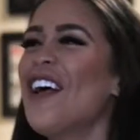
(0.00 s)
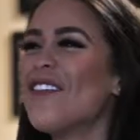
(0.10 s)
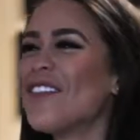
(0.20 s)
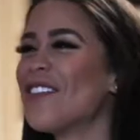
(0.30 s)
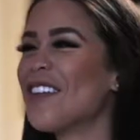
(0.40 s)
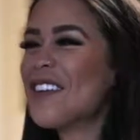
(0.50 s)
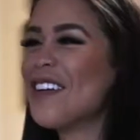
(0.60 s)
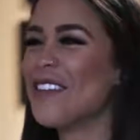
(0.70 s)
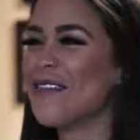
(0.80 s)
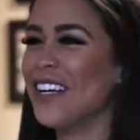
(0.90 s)
For what
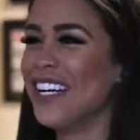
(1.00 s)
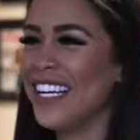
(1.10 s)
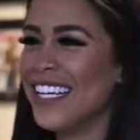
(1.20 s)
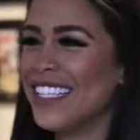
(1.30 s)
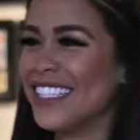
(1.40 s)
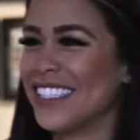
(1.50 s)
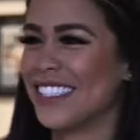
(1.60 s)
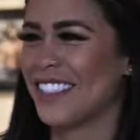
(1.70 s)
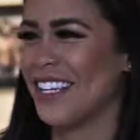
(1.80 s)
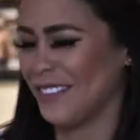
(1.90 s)
amount of money?
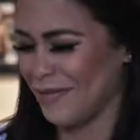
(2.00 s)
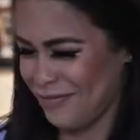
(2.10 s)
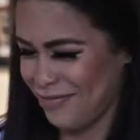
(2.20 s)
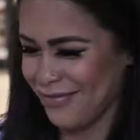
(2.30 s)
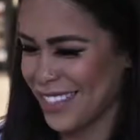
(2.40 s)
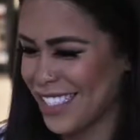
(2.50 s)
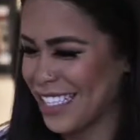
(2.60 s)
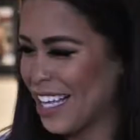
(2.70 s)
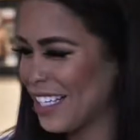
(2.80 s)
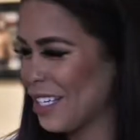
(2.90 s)
It's
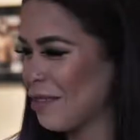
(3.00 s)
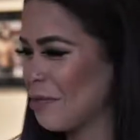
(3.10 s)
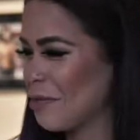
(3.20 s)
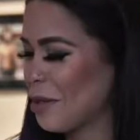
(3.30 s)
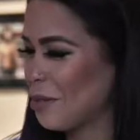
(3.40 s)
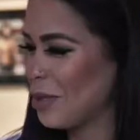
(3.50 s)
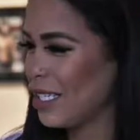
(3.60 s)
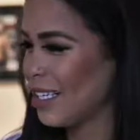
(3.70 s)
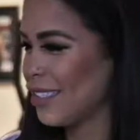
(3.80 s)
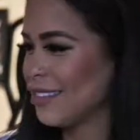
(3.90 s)
not like
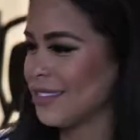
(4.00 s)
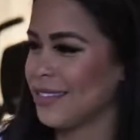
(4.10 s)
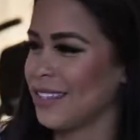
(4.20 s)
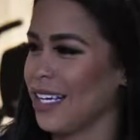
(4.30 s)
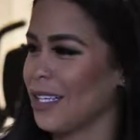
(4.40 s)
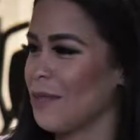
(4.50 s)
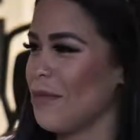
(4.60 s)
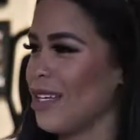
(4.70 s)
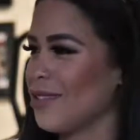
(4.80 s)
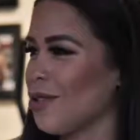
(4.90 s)
competing like
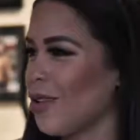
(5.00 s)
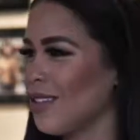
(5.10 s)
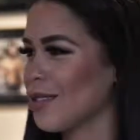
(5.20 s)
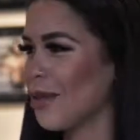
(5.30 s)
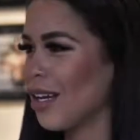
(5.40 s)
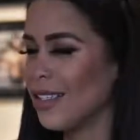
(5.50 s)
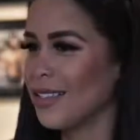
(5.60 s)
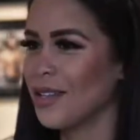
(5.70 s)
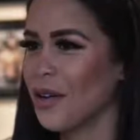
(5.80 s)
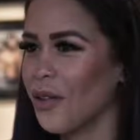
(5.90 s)
makes you all this
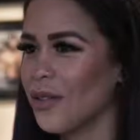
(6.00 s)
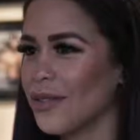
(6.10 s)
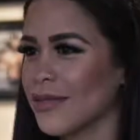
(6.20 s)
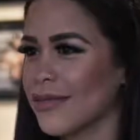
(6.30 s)
money, so